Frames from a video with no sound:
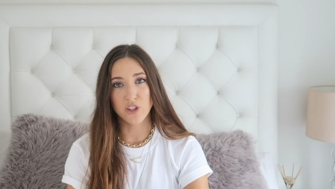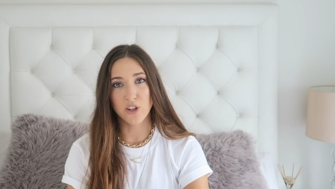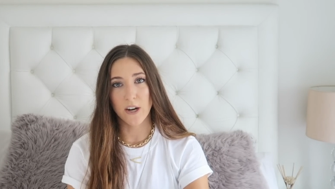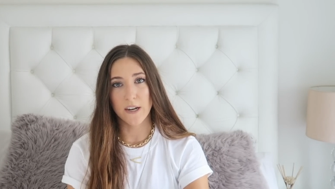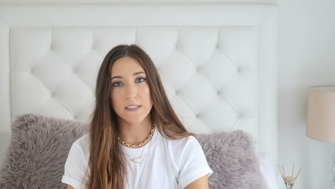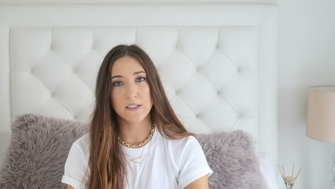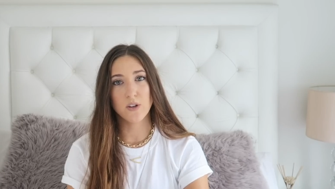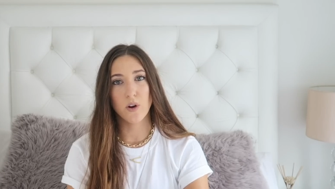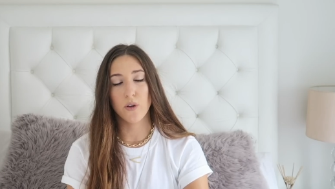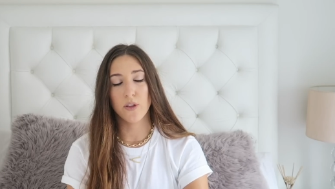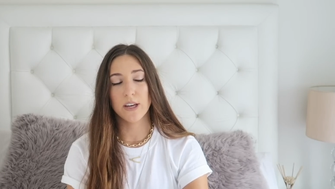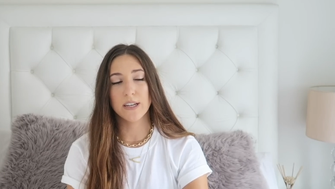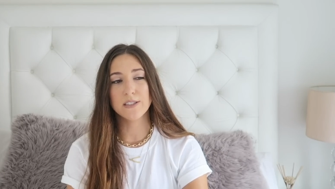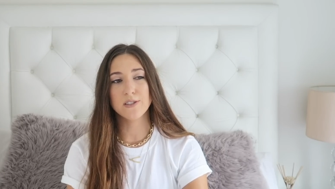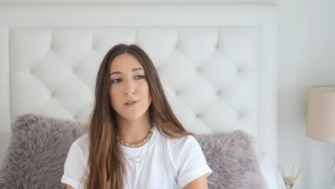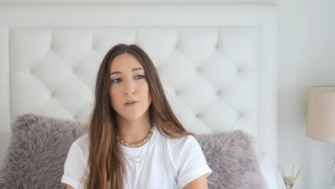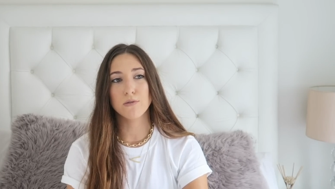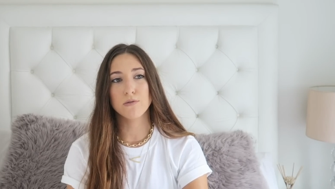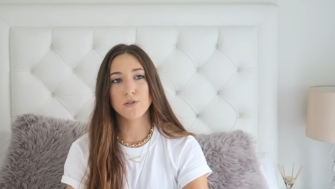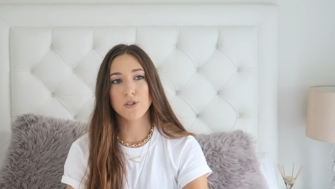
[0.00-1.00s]
you guys know this,
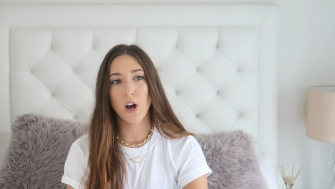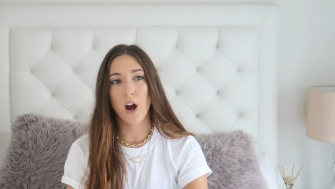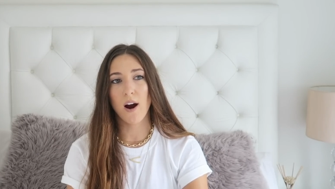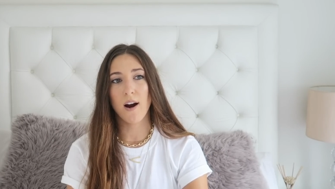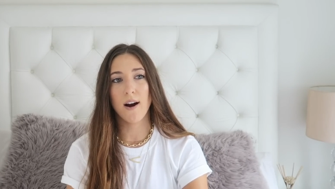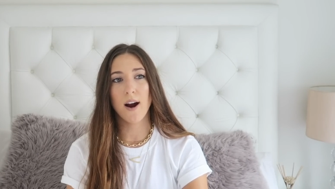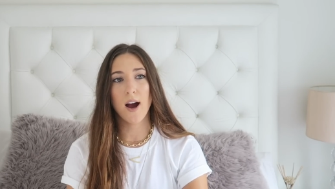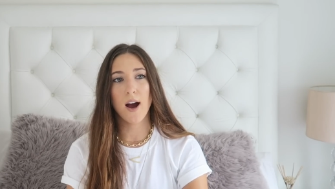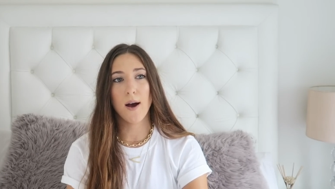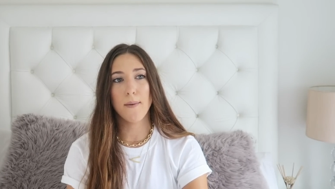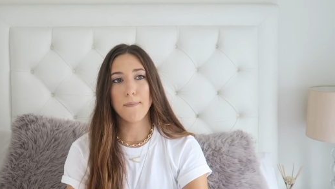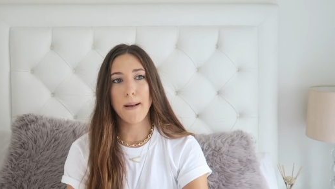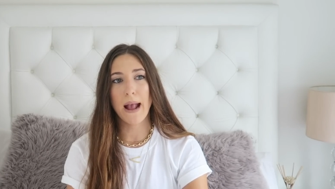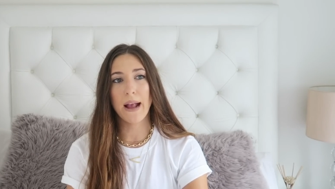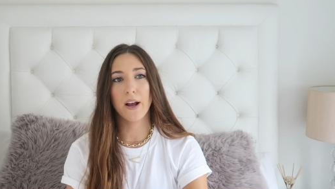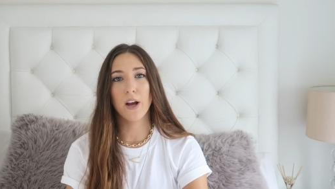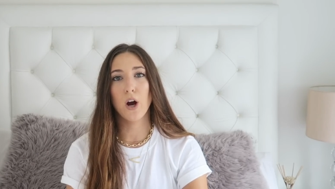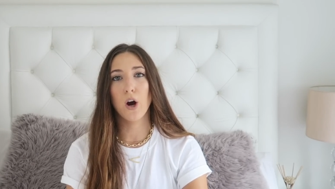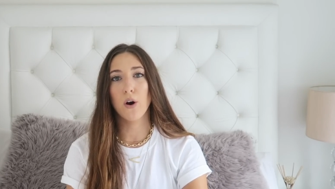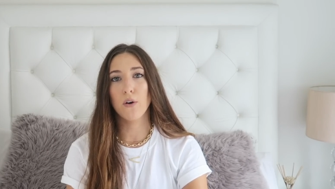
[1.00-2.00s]
so Zara,
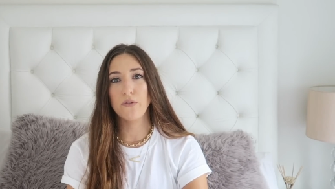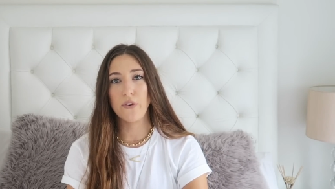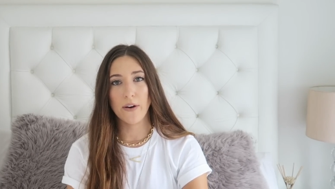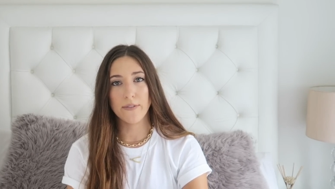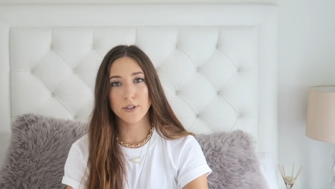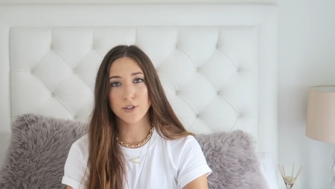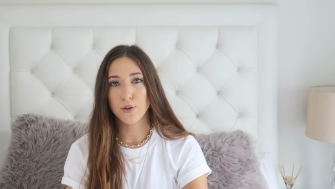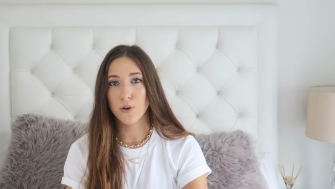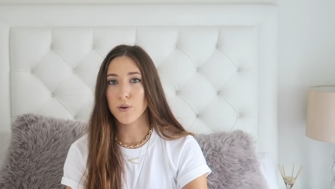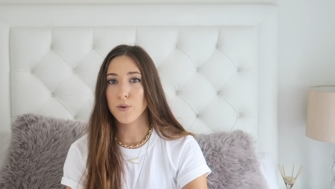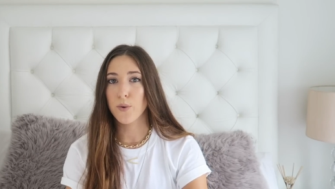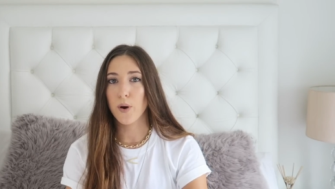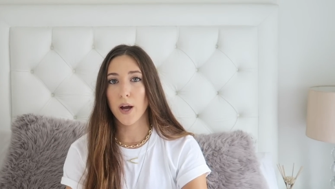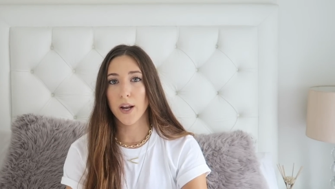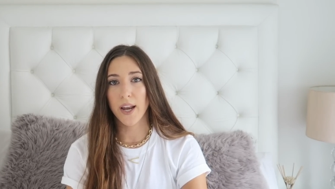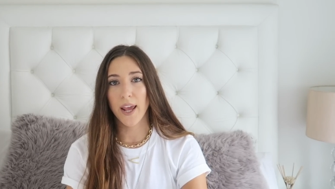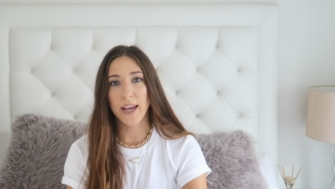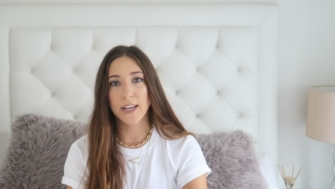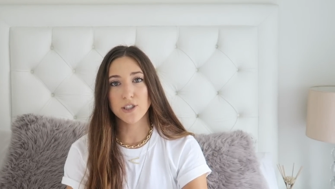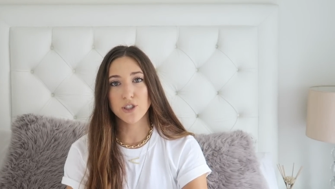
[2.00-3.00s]
Mango, Forever
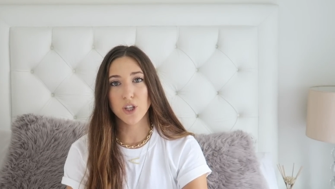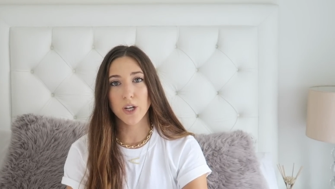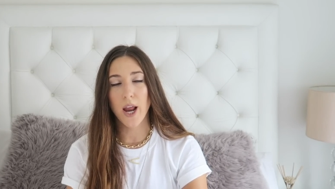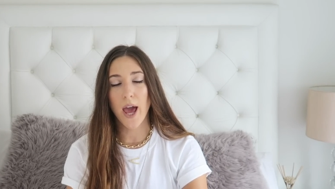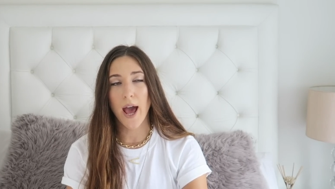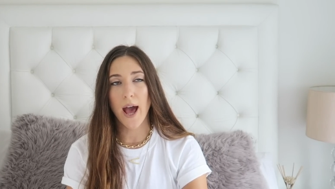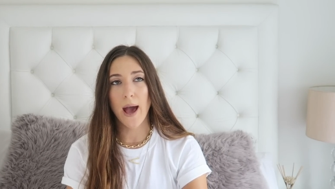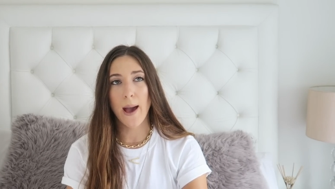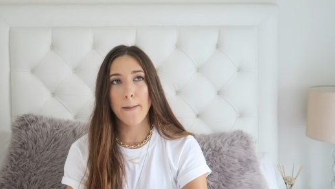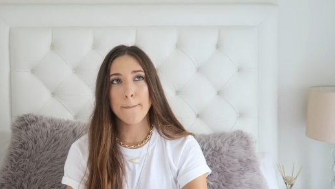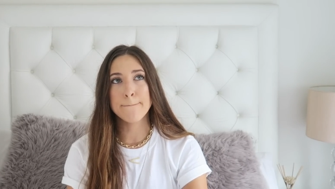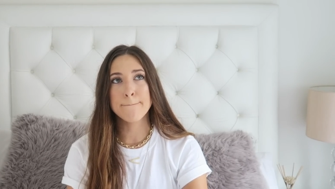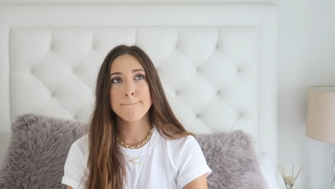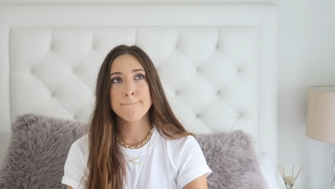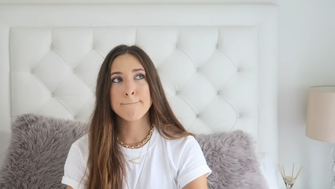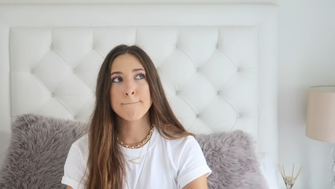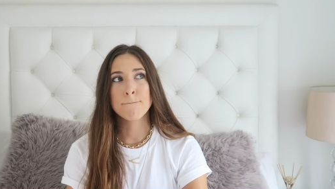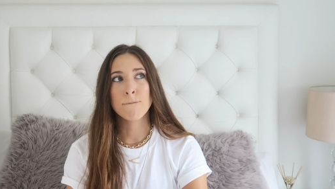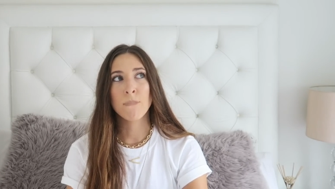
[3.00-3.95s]
twenty-one, H and M,